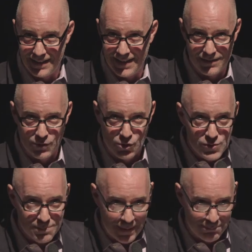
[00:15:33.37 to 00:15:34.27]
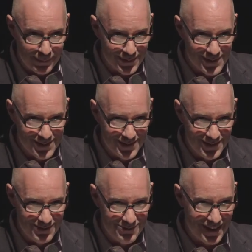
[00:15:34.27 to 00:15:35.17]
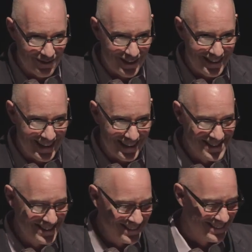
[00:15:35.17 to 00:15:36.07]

got goose pimples when I read that.